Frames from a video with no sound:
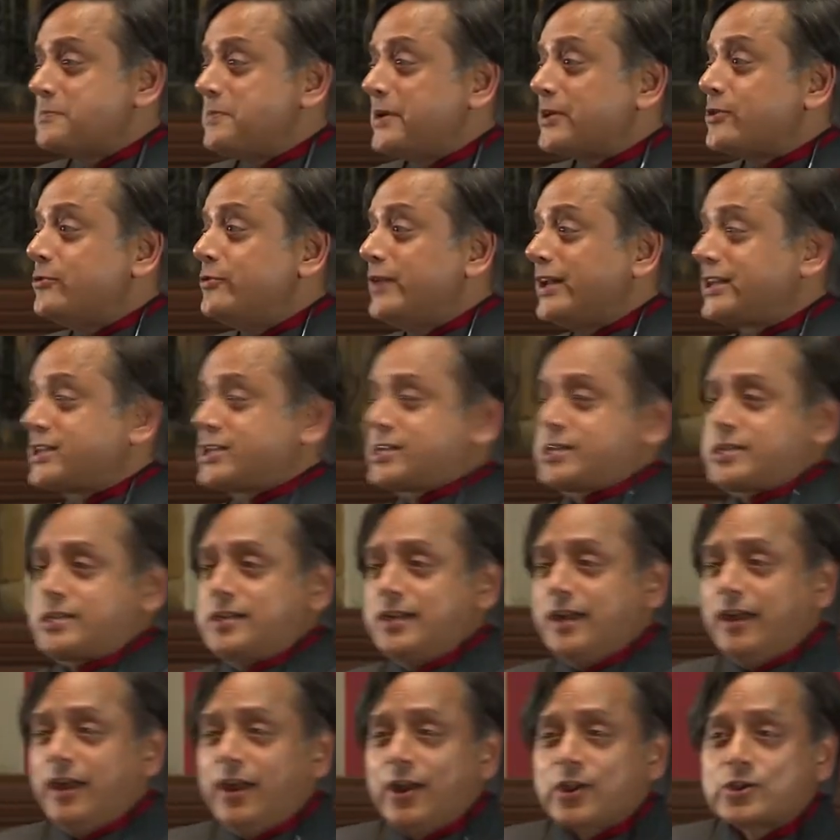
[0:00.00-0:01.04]
a bit rich
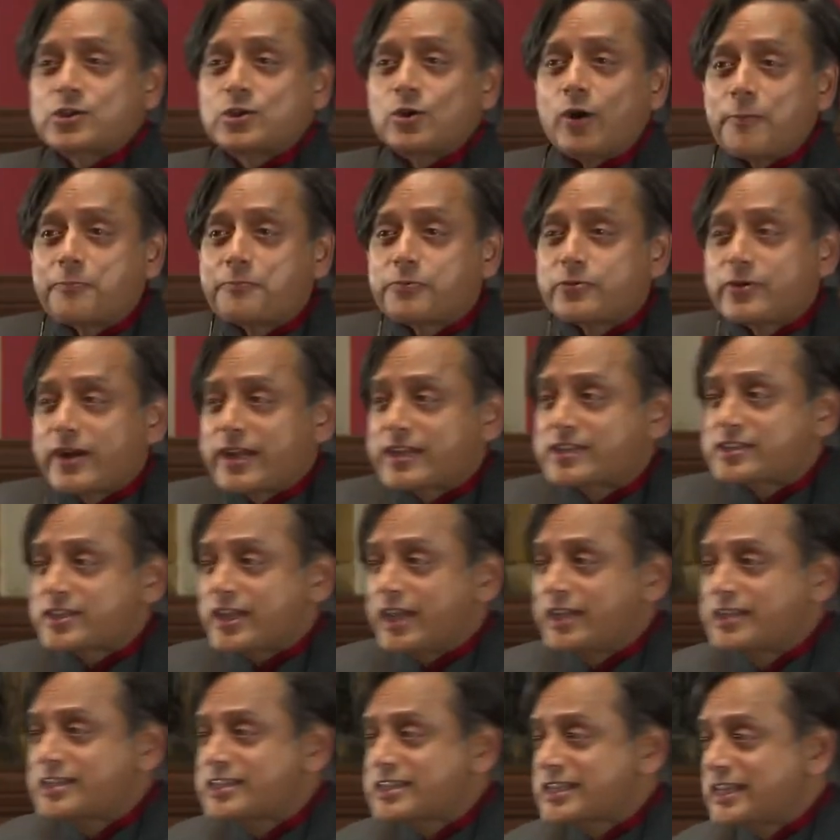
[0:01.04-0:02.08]
to oppress,
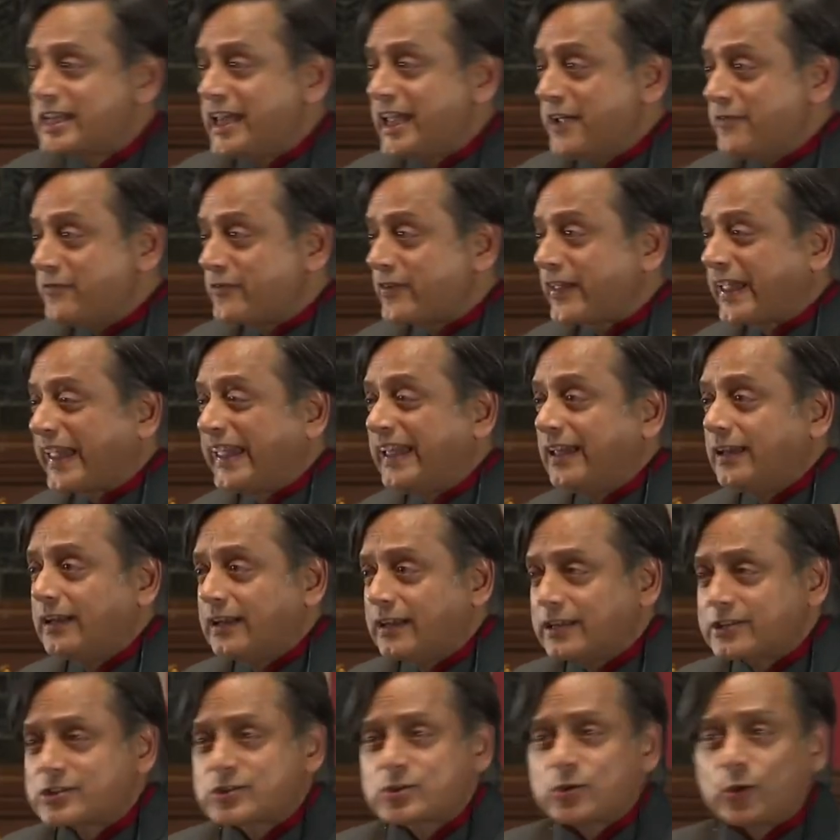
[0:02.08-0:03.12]
enslave,
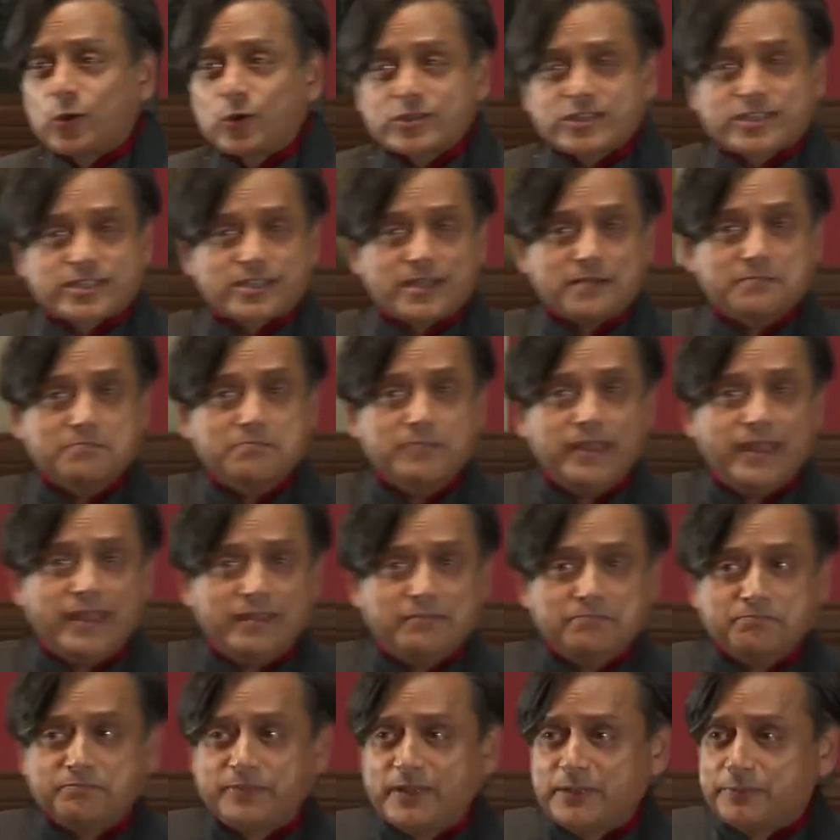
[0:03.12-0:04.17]
kill, torture,
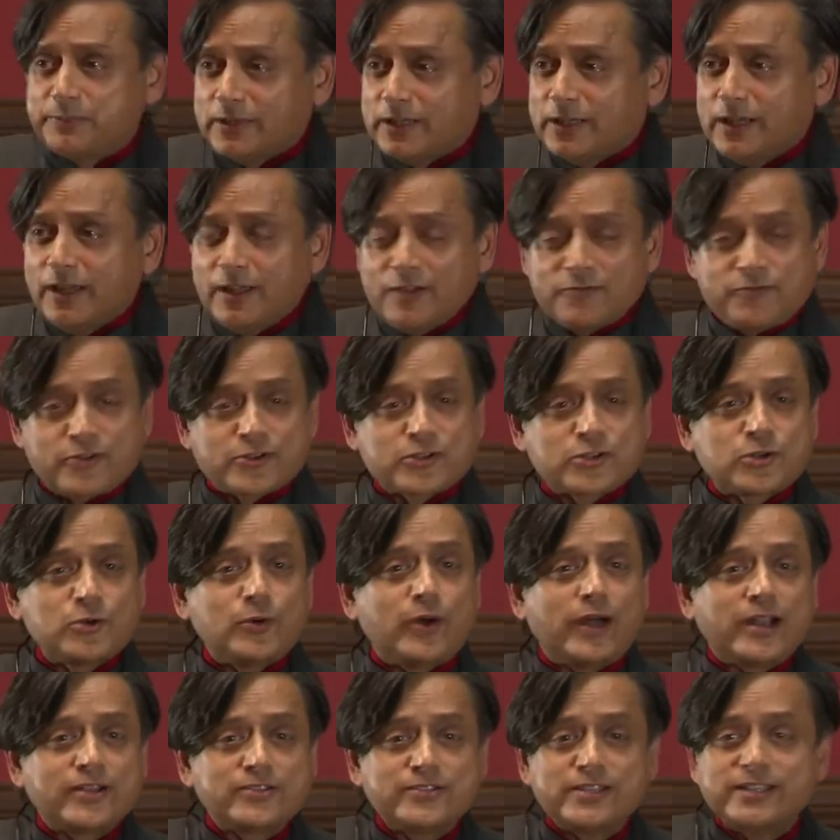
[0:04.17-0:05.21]
maim people for
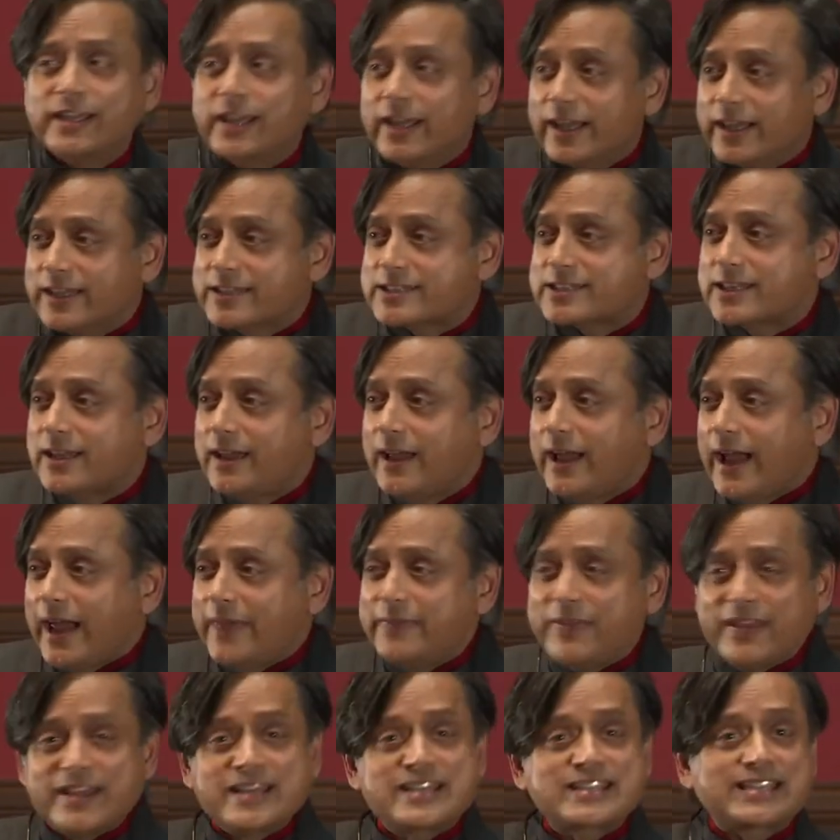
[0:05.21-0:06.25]
200 years
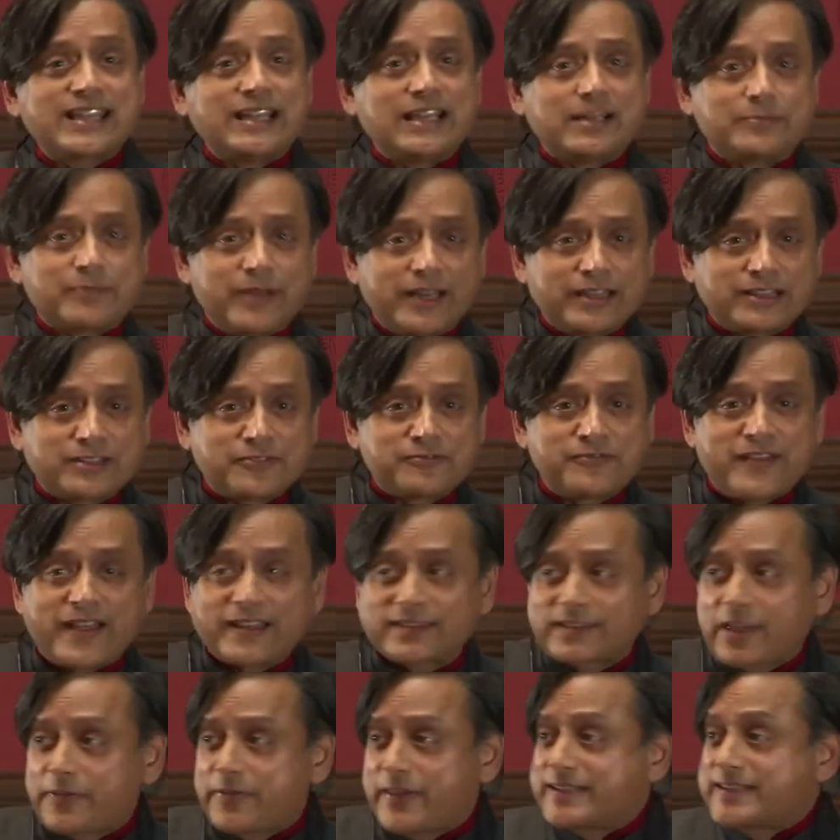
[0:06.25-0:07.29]
and then celebrate the
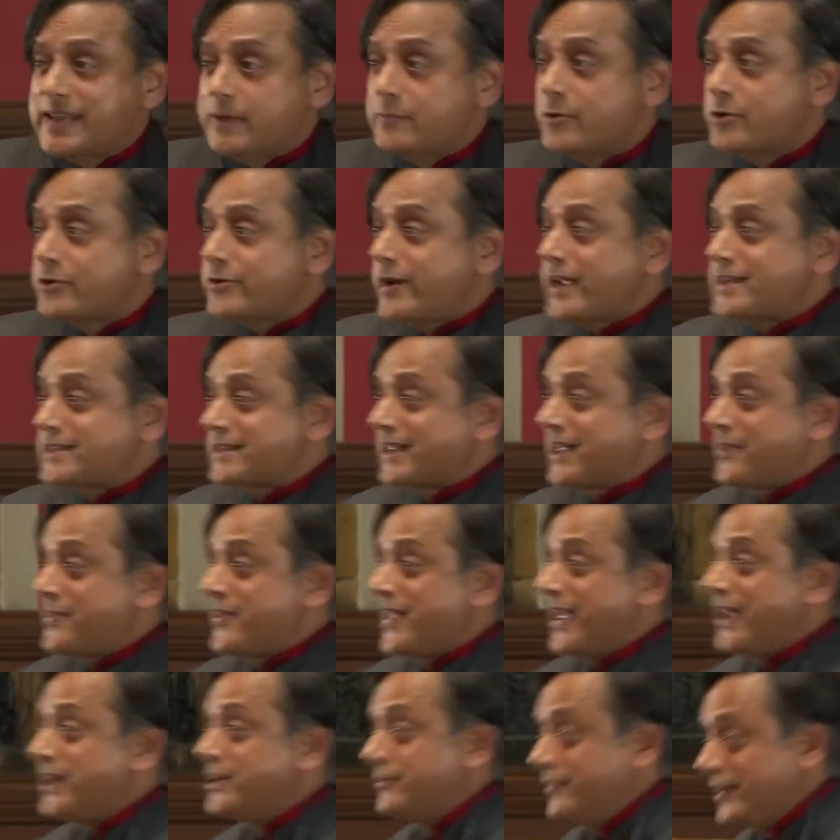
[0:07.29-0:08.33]
fact that they're democratic at
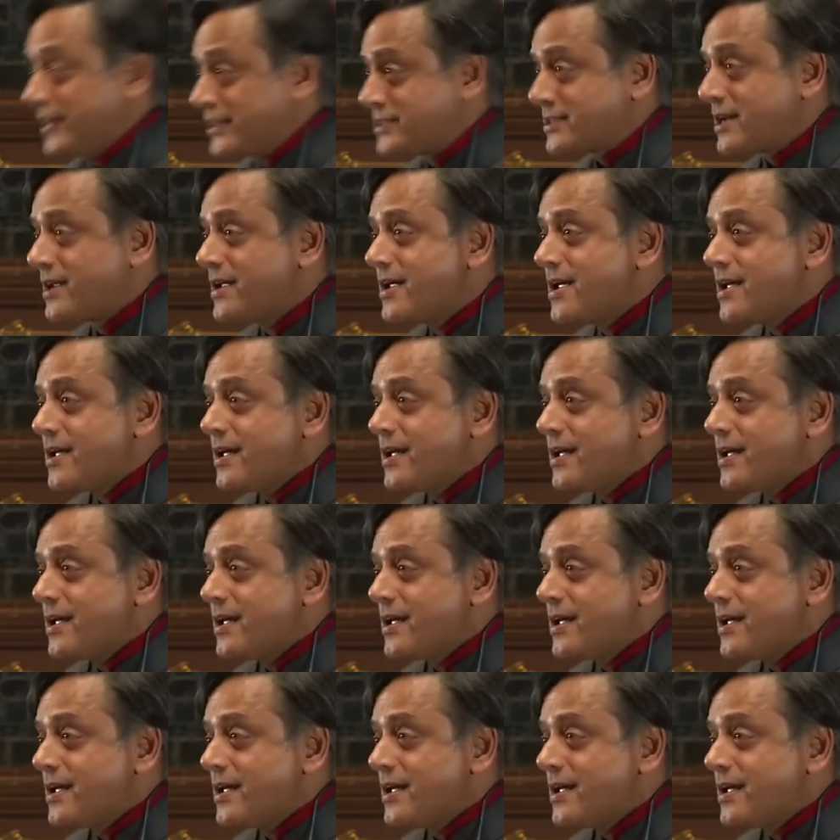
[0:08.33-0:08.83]
the end of it.